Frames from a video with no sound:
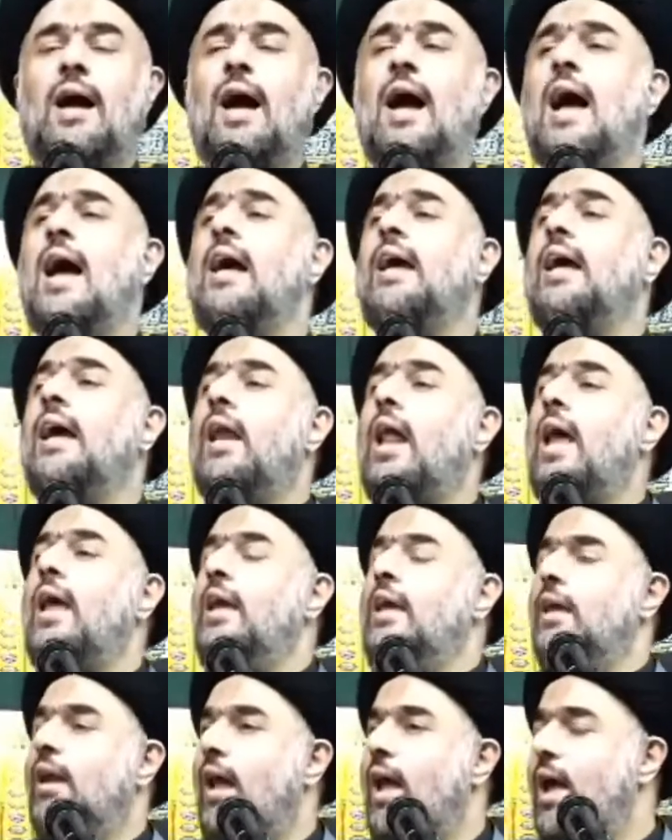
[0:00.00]
akhirah
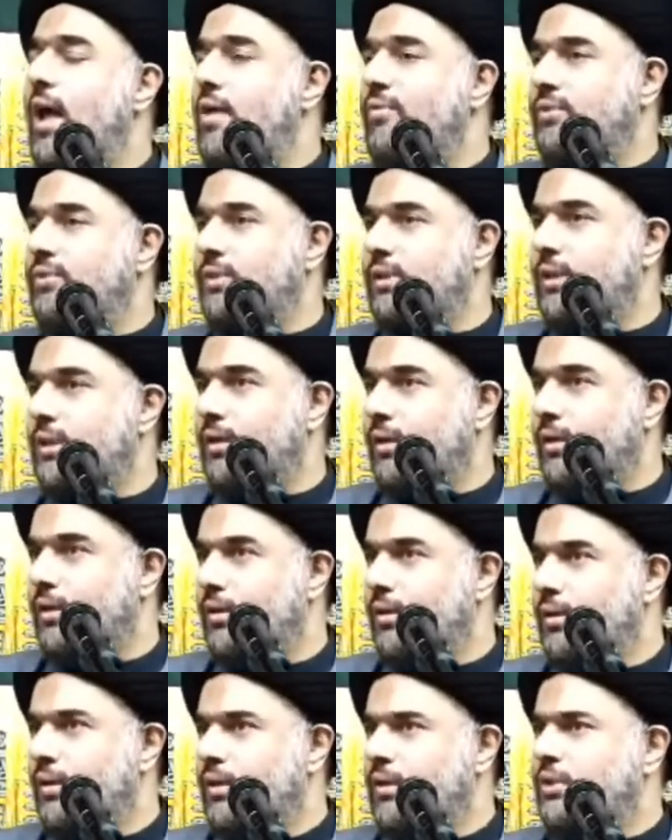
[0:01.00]

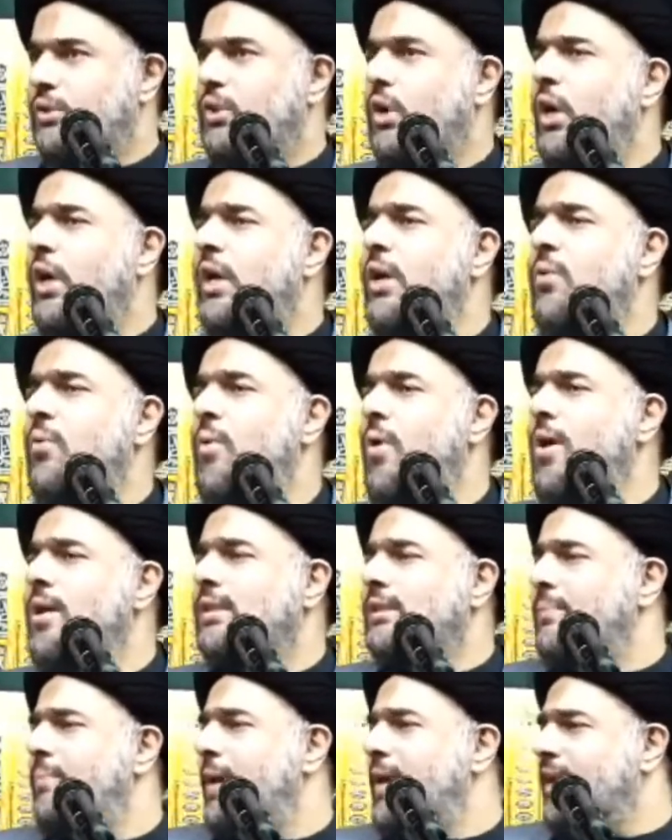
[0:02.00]
hereafter. So he
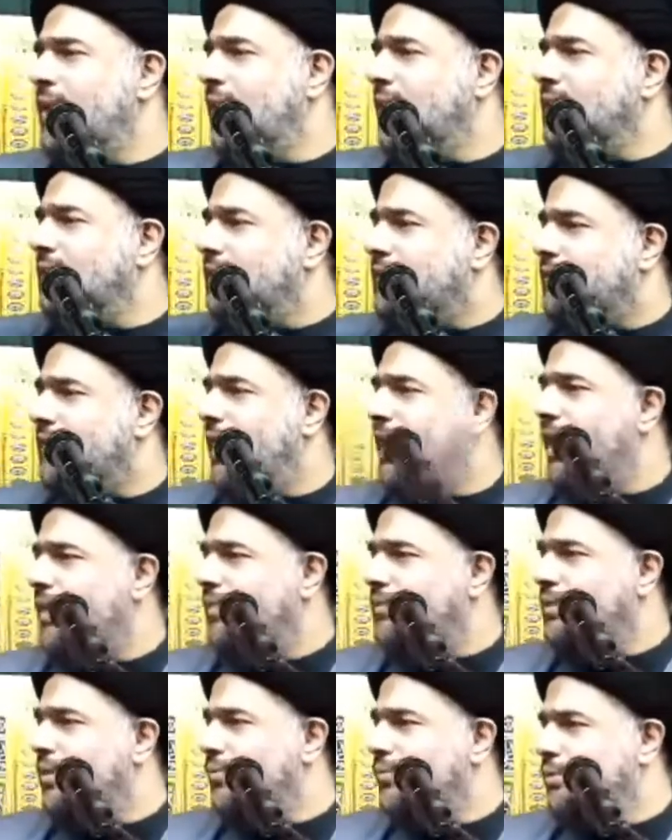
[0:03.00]
won't make us
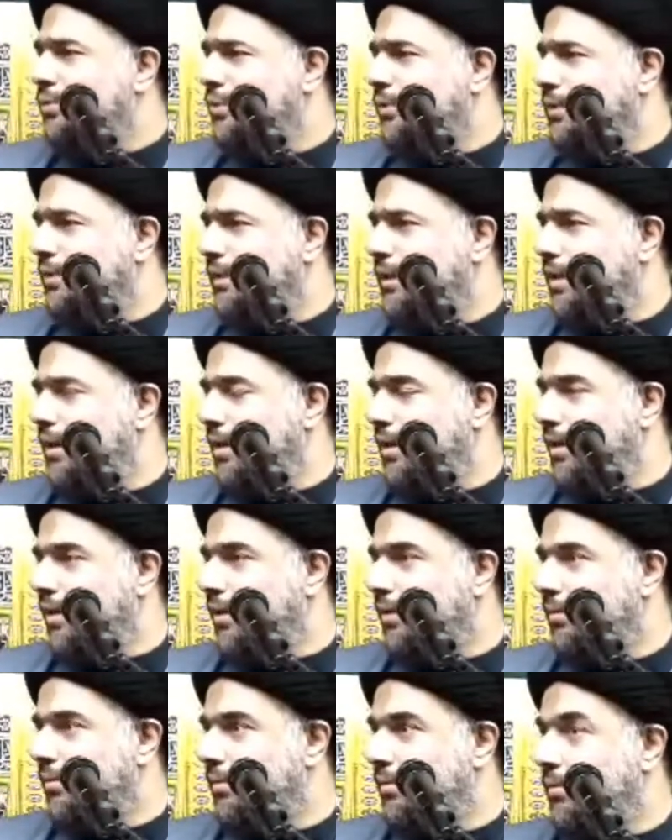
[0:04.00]
slaves of
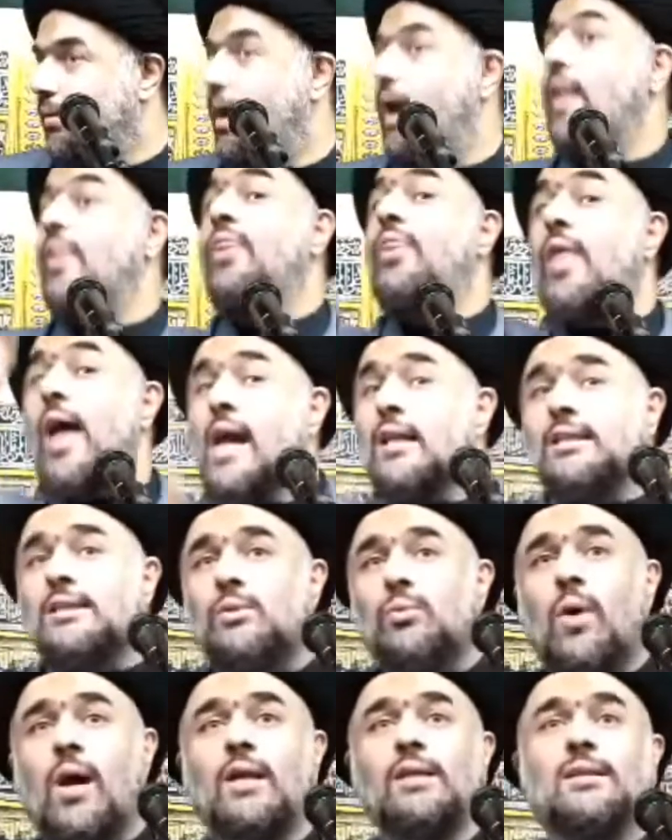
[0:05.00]
dunya. And
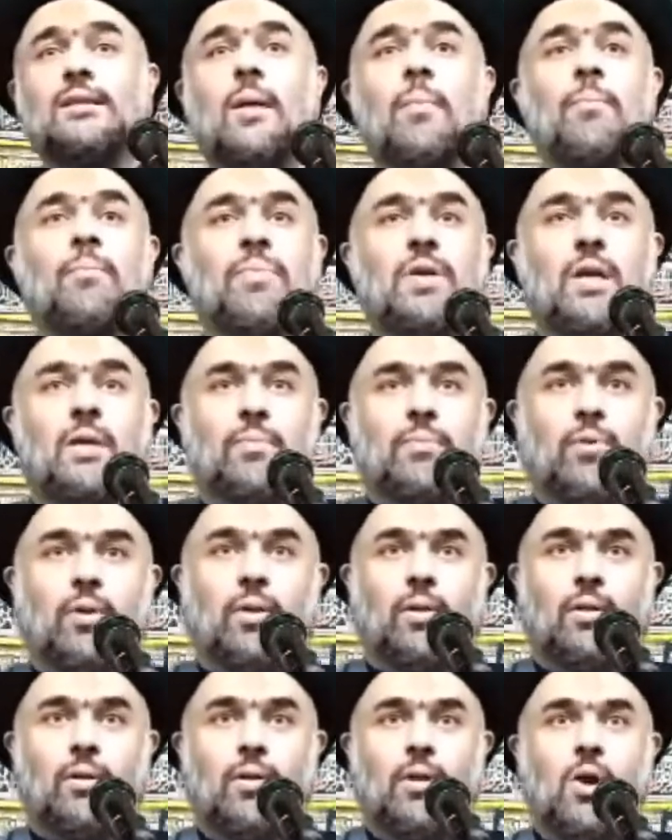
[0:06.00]
that's why some
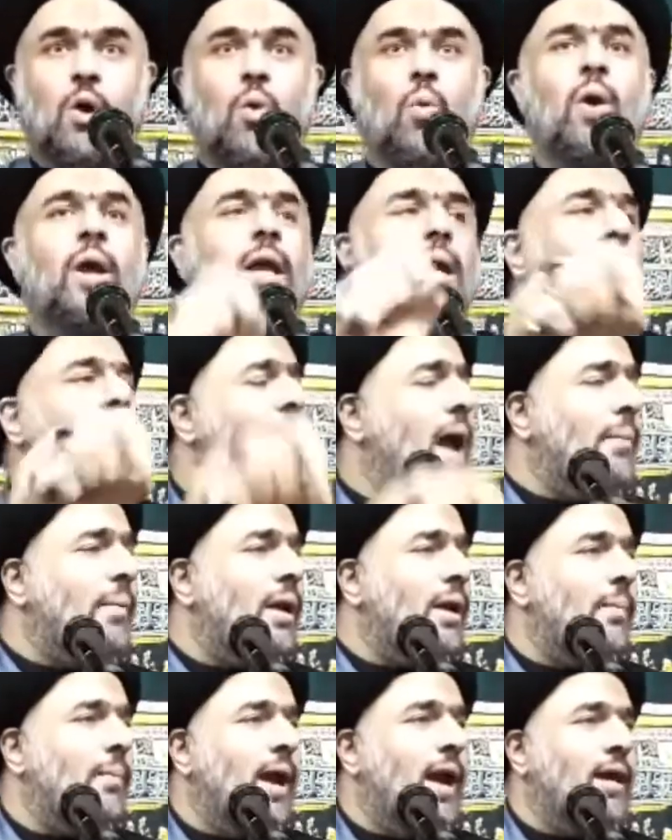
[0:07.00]
people, when
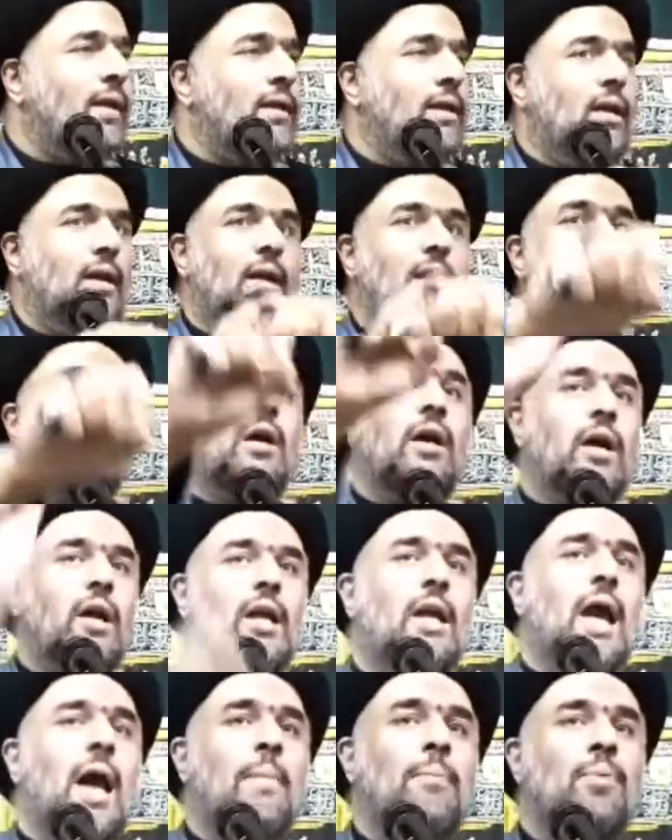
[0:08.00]
Imam al-Mahdi
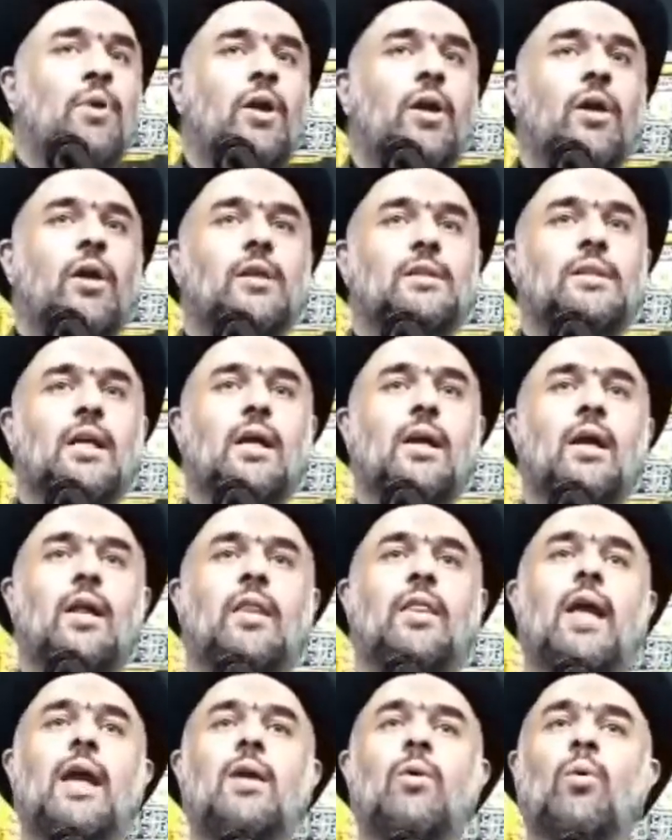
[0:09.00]
reappears,
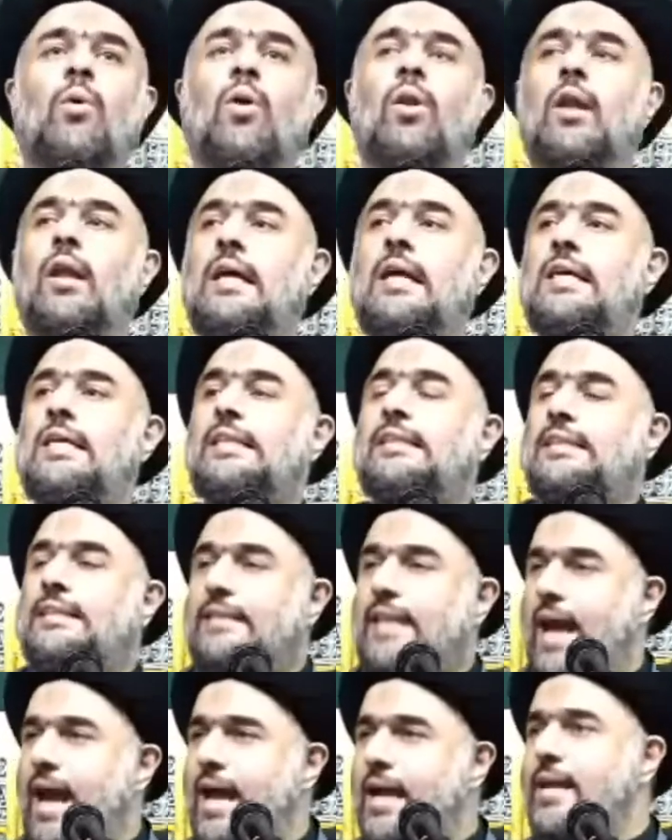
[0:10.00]
they will
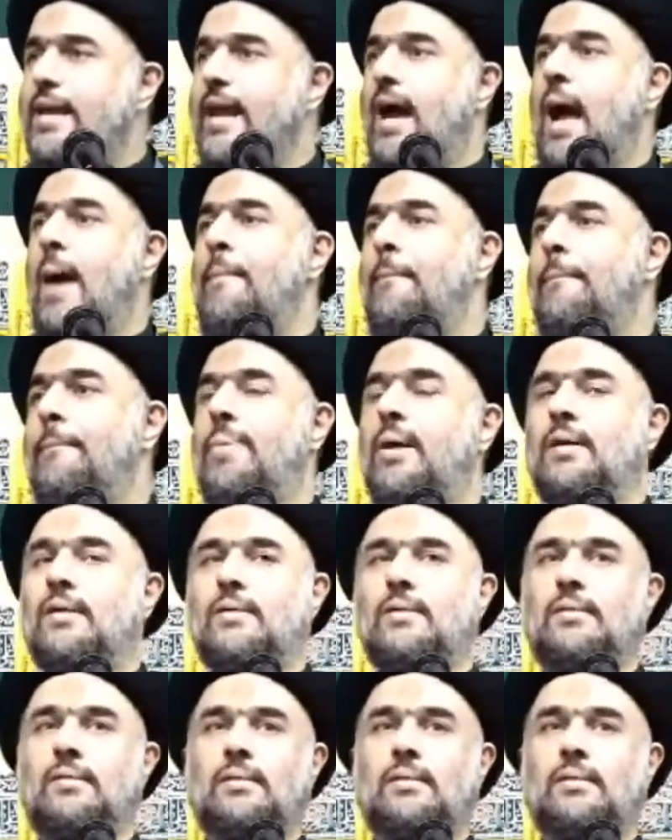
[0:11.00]
stand up